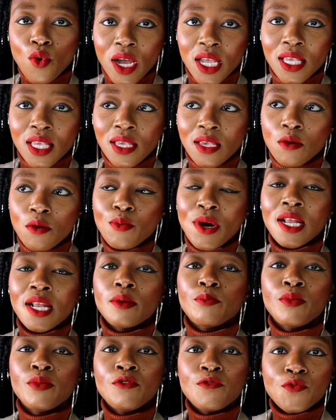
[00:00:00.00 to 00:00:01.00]
working,
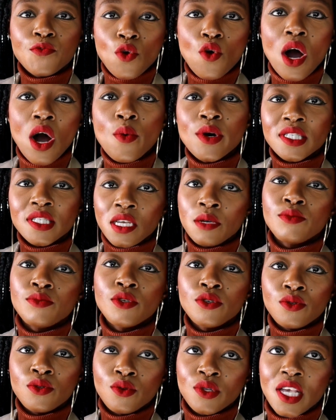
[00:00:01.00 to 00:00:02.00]
but before I was able
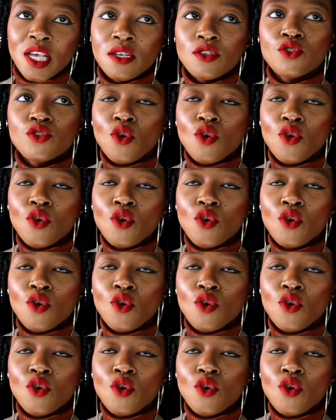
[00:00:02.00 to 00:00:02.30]
to do that,